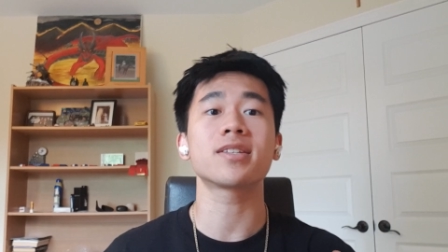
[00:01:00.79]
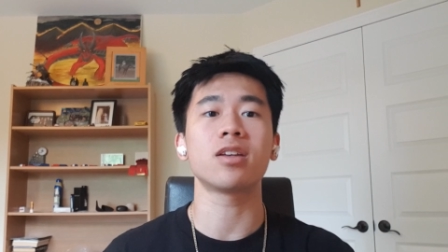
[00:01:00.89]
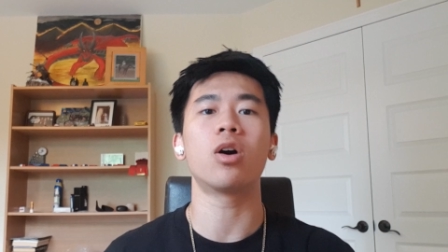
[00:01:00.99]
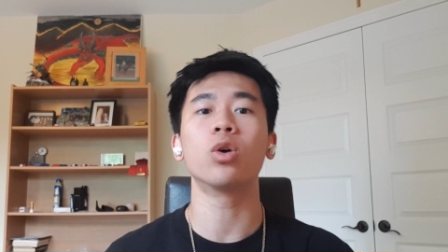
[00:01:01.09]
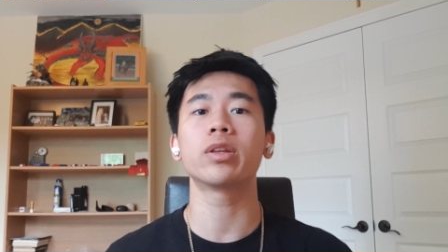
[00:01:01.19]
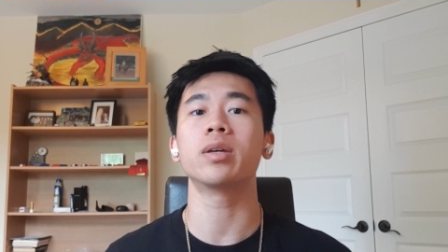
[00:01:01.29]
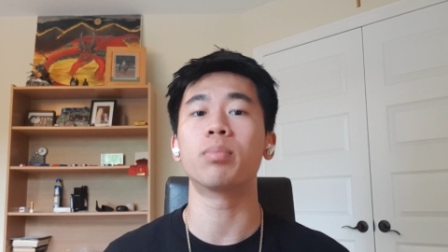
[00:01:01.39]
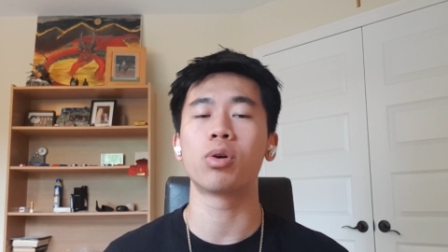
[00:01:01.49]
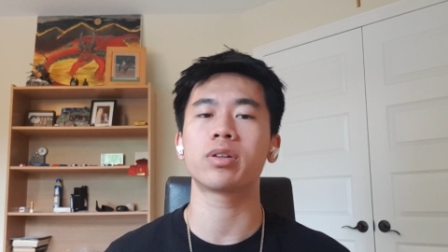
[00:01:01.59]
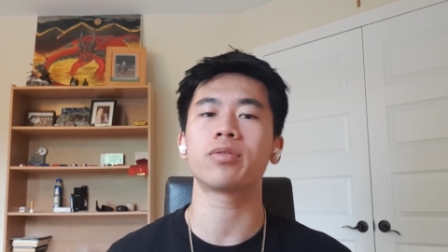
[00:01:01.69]
is not only
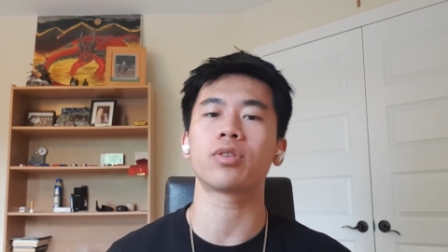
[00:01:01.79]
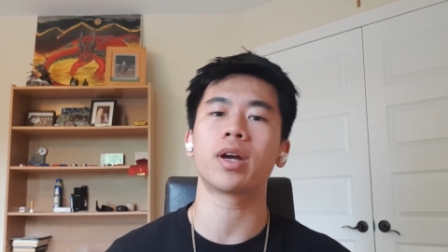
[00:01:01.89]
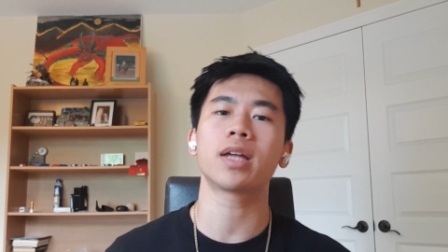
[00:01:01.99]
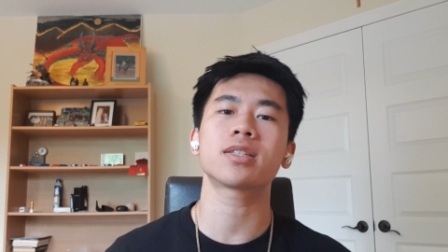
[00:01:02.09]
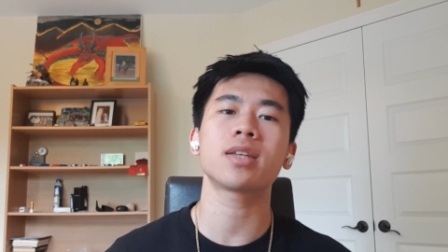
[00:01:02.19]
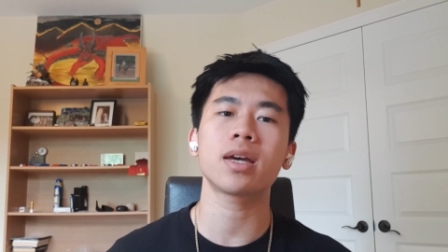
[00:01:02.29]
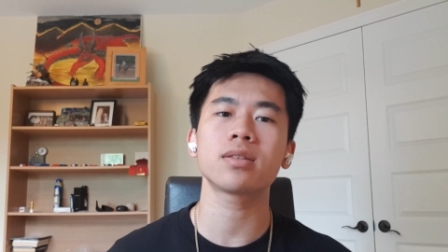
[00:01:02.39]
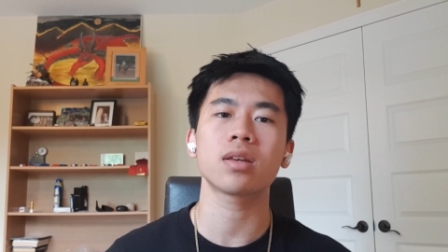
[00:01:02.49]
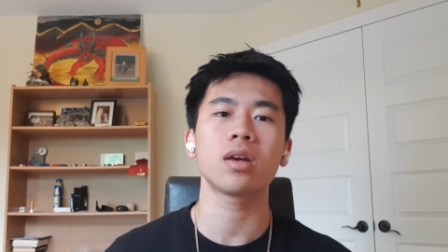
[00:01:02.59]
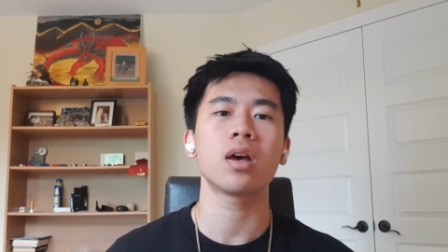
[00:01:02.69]
important for
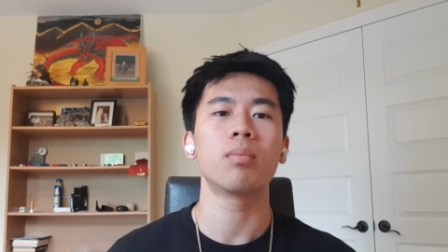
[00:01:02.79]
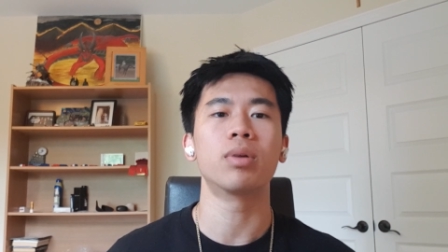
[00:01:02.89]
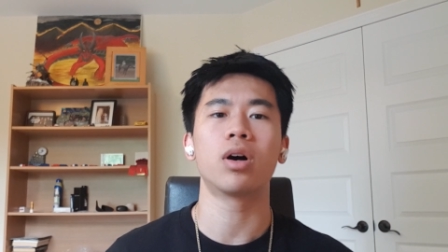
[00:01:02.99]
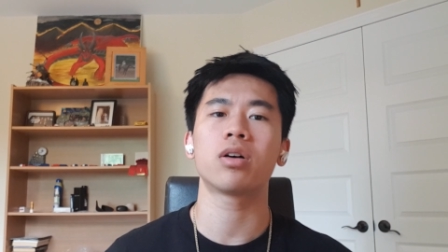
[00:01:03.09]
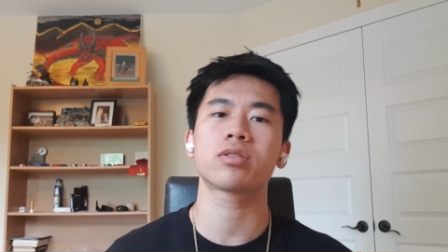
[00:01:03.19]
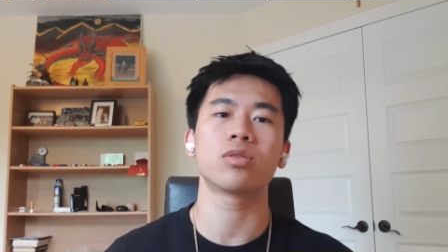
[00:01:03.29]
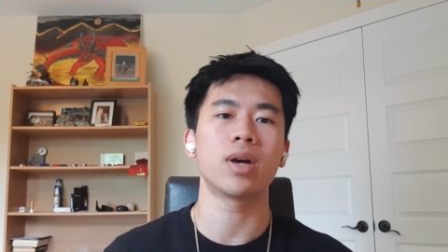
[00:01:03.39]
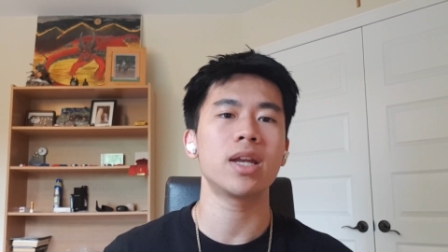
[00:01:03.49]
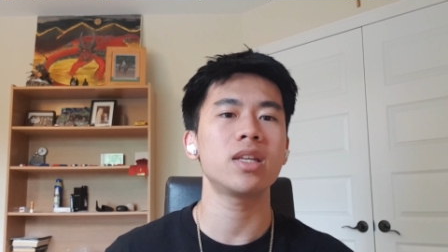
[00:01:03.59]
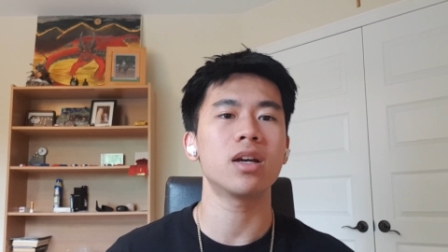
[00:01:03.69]
handstands, but also
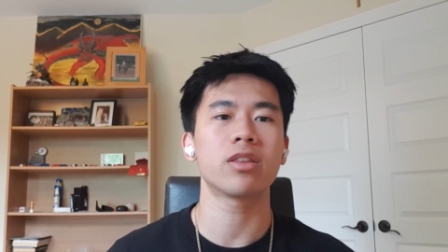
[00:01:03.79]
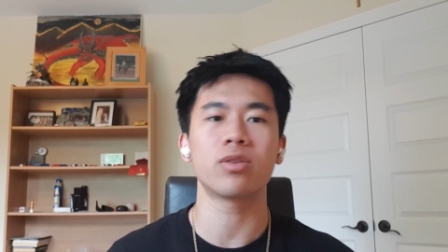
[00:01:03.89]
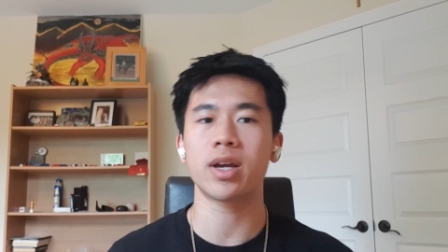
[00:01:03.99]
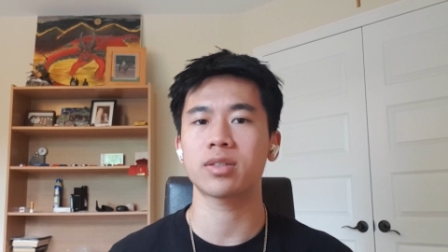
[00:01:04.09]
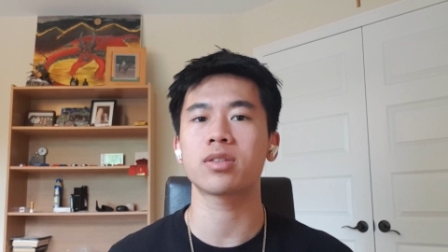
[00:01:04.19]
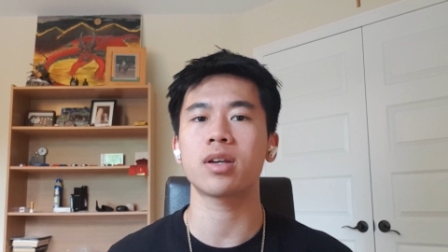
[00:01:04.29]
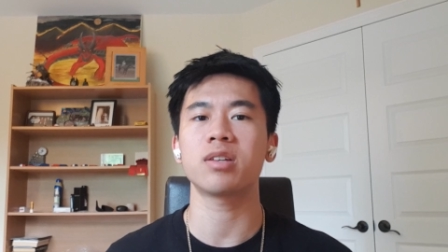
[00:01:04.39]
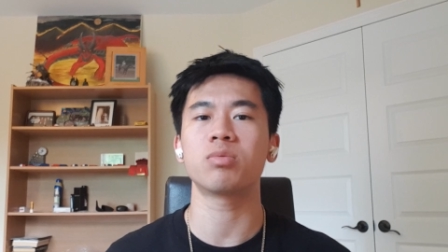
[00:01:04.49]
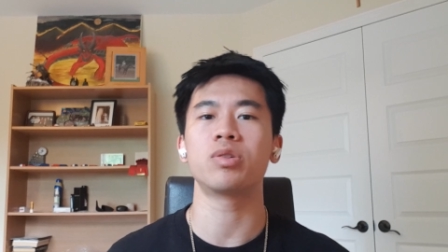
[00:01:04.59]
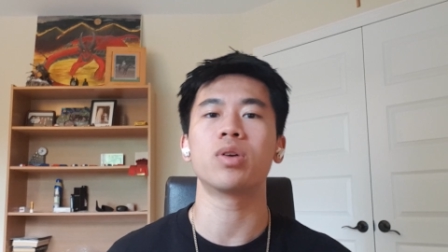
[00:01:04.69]
any other
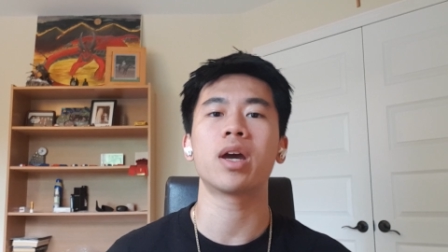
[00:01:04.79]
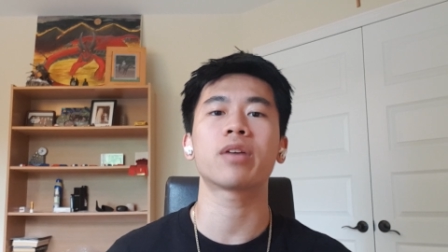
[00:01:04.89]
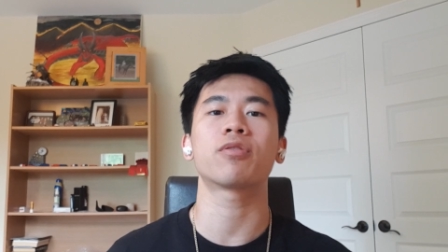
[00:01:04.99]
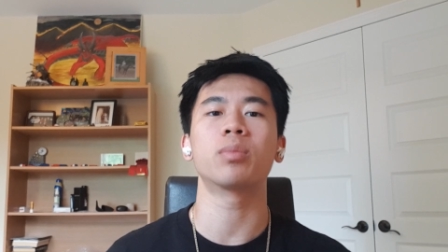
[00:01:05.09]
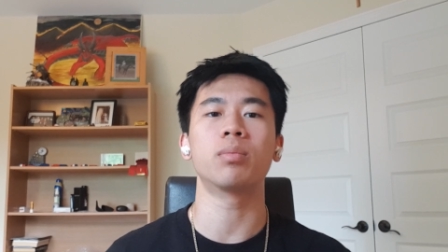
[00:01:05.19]
exercise where you hang from a